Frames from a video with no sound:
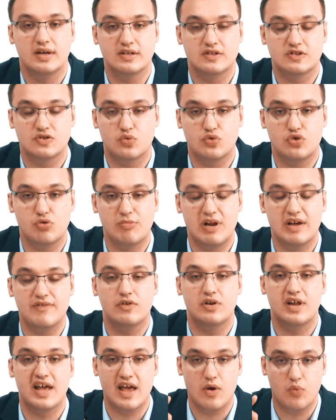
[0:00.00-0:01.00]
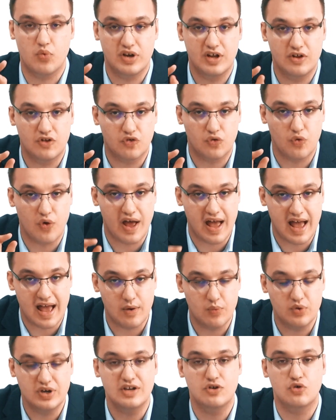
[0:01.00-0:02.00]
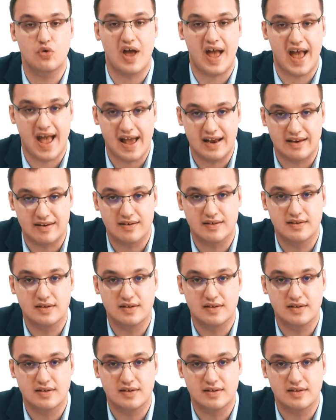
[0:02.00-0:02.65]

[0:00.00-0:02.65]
the sodium level and we need to we need to add